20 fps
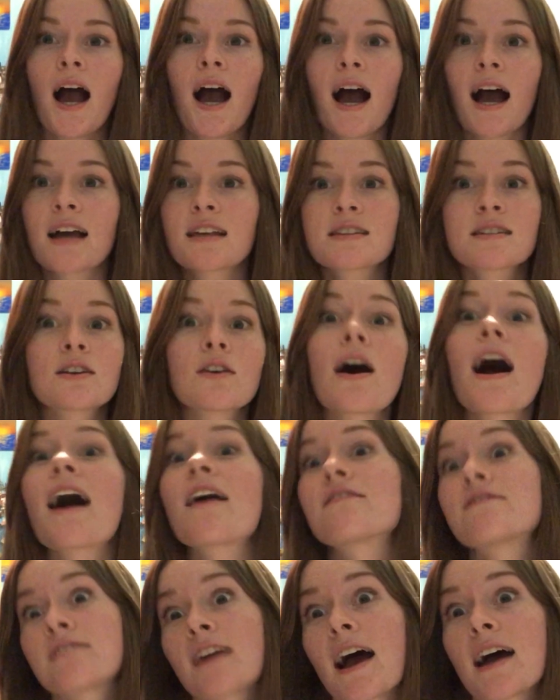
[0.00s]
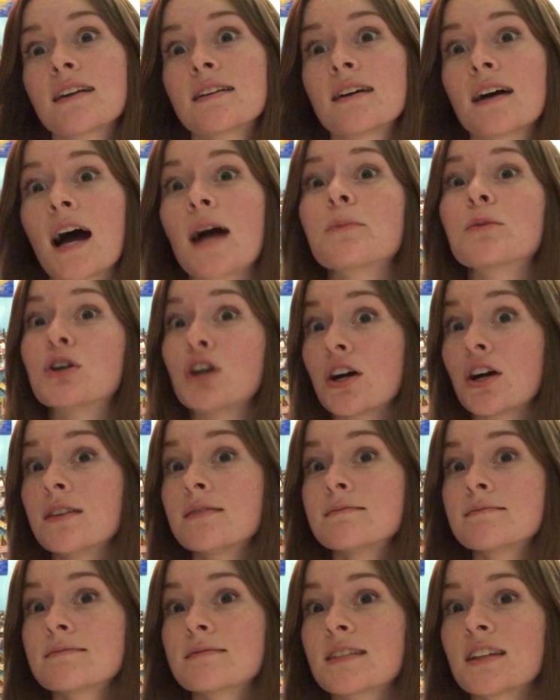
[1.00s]
I still have fat. I'm good,
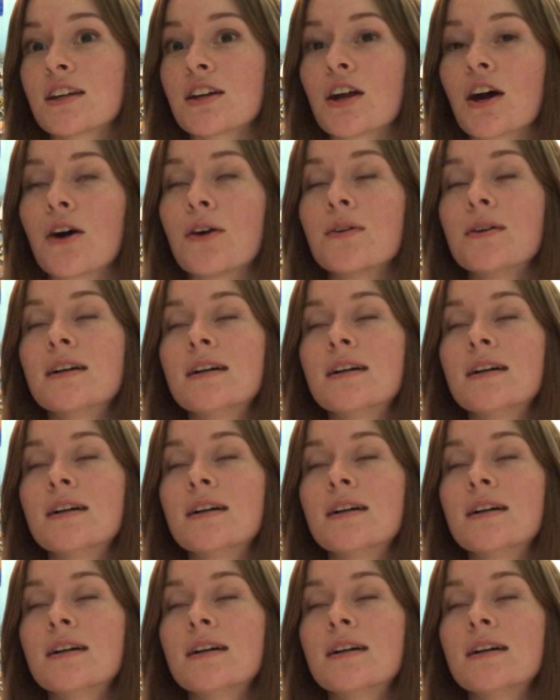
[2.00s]
you know?